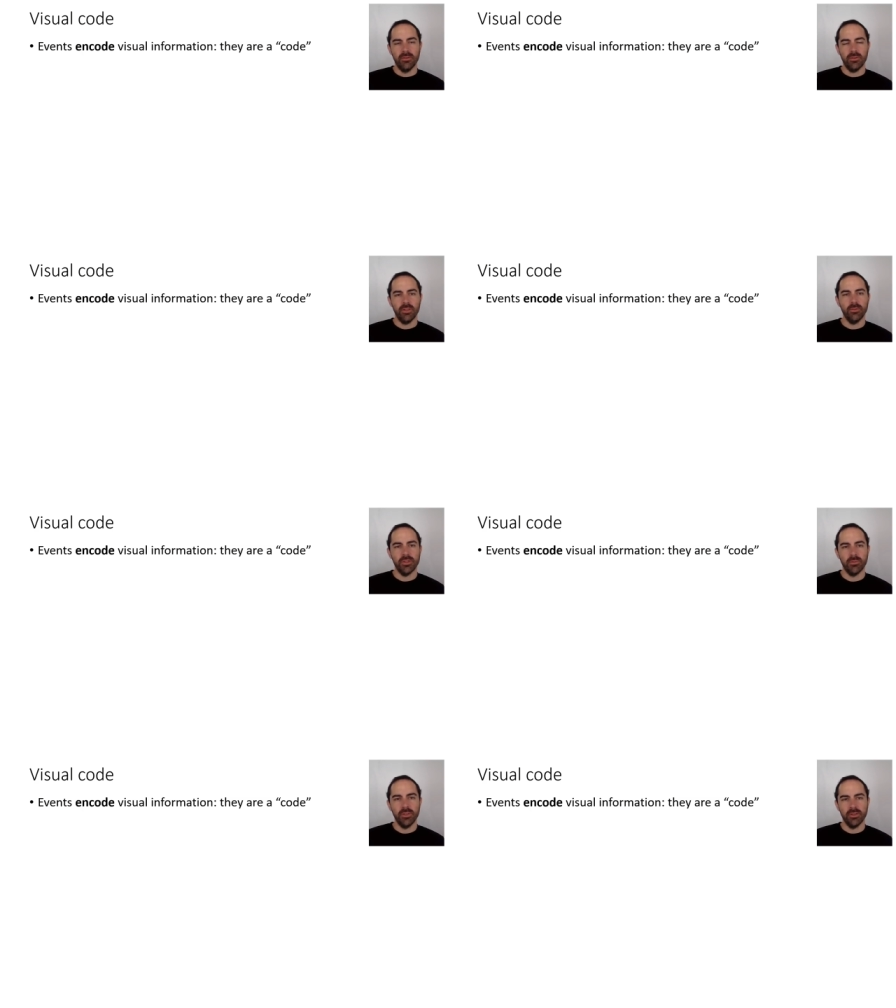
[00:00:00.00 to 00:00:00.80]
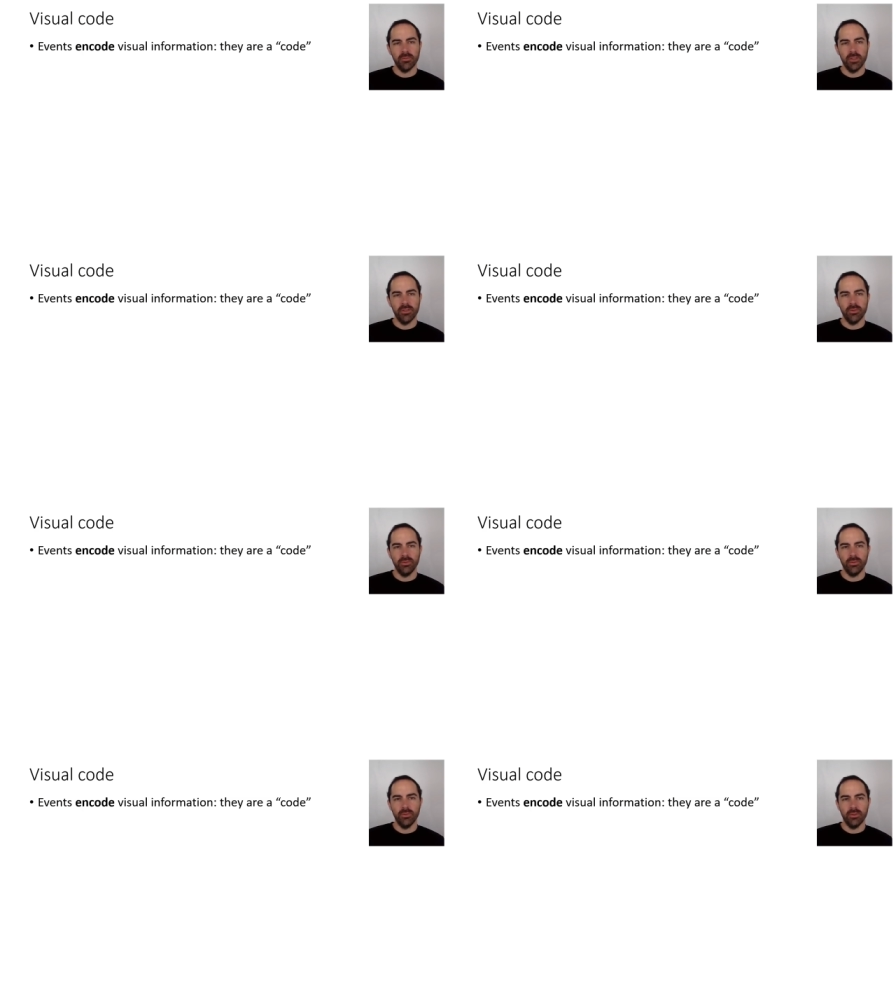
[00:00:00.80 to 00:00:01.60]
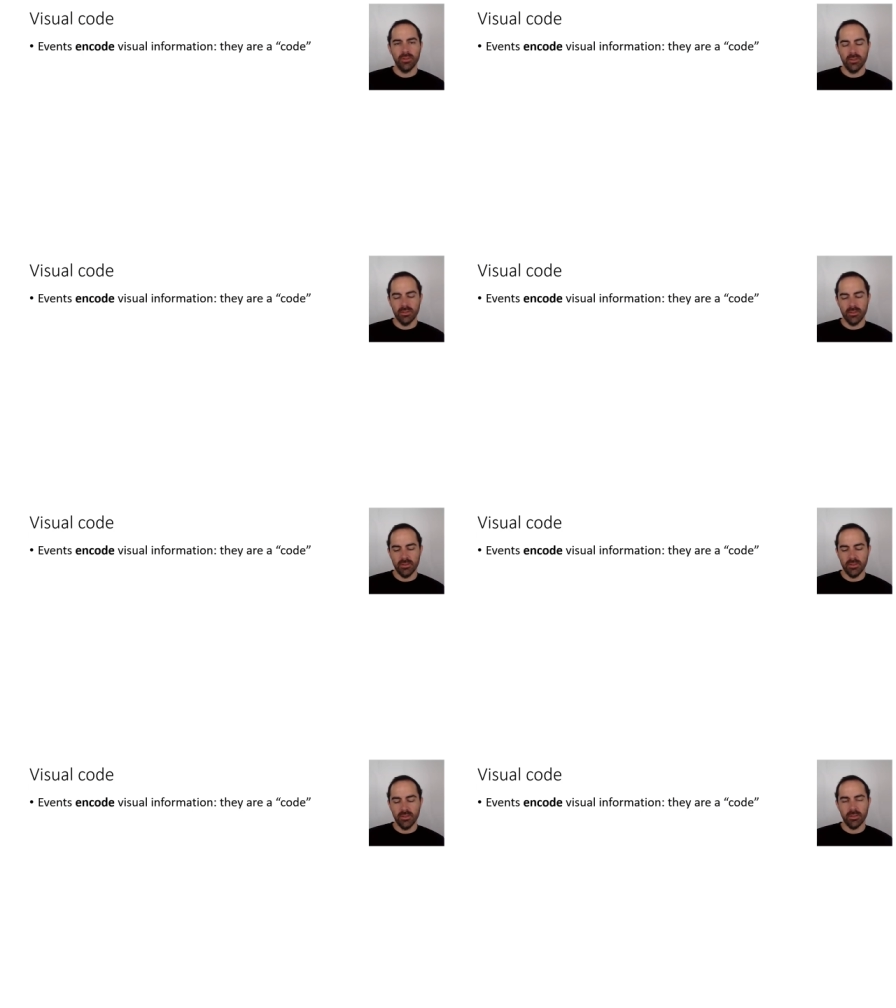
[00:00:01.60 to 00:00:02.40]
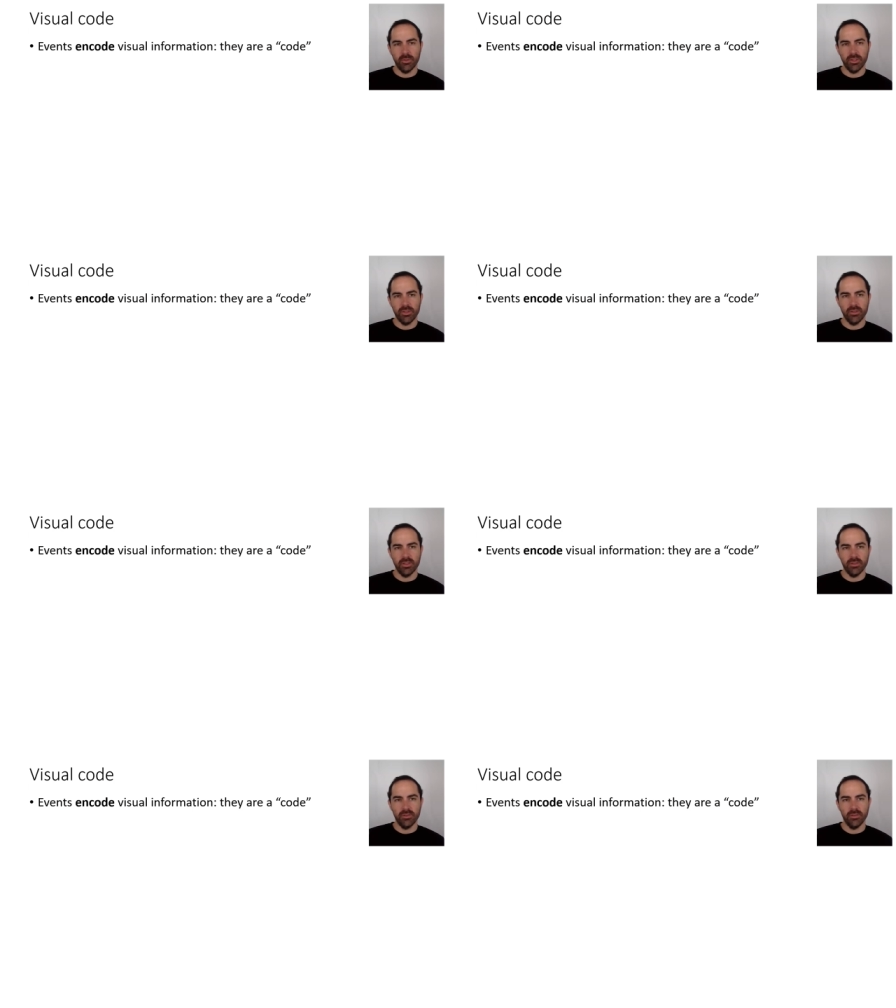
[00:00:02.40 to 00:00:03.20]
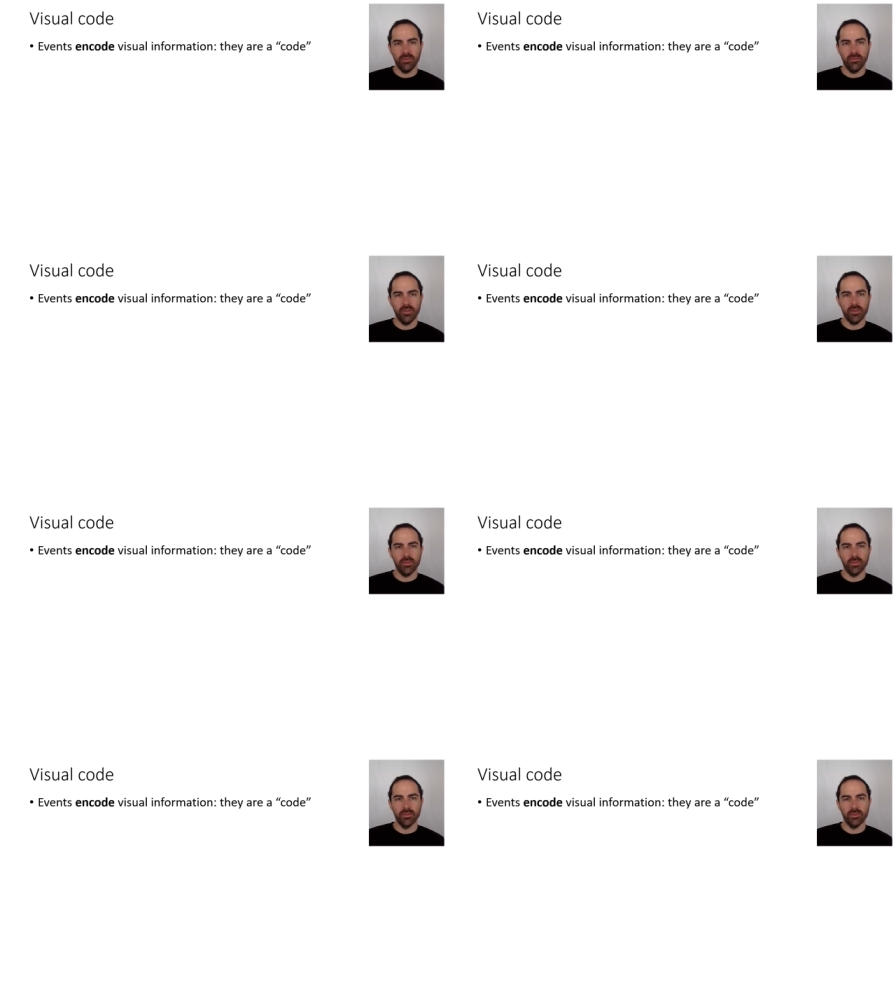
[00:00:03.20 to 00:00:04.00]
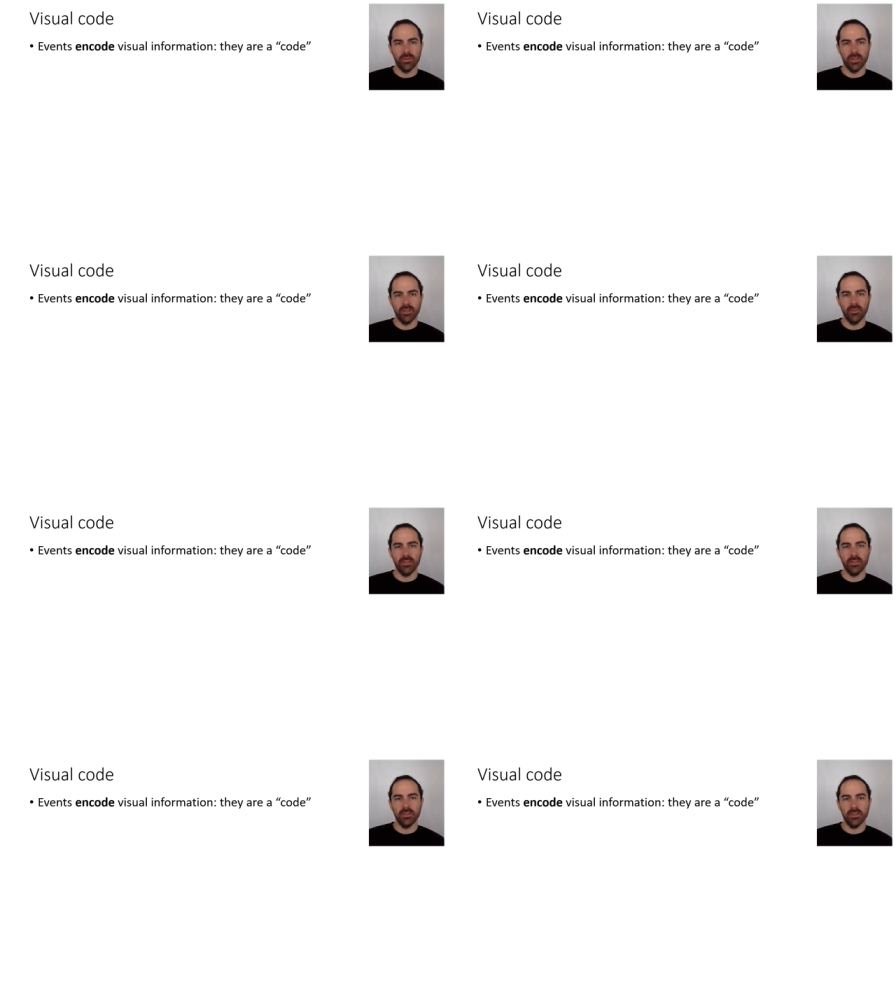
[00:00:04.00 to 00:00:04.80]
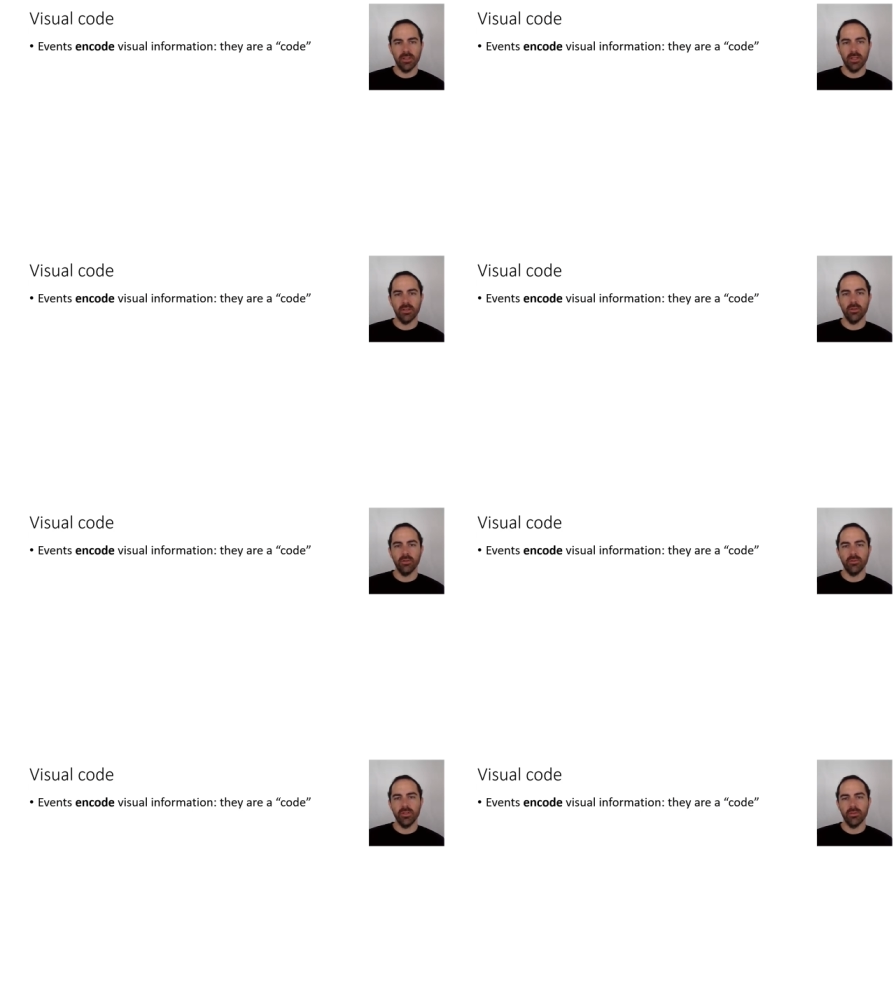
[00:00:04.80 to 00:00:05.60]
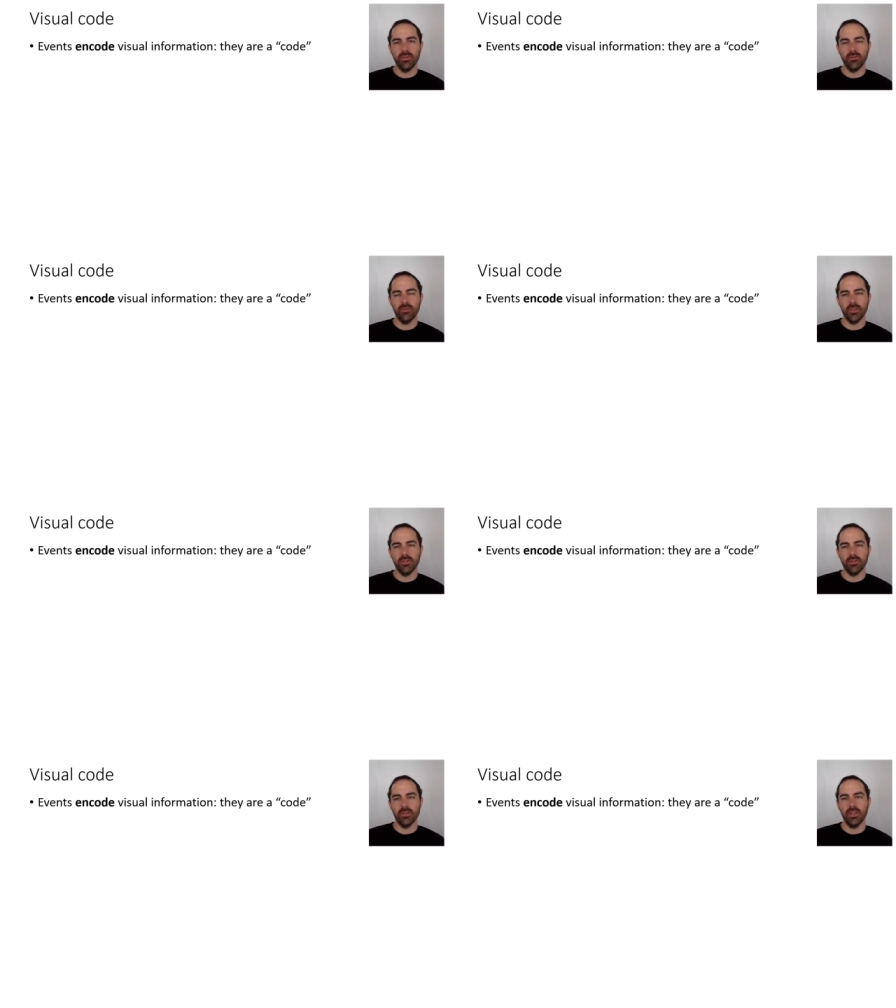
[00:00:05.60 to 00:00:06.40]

Okay, which brings me to the, the interpretation of visual codes, right? Events encode visual information.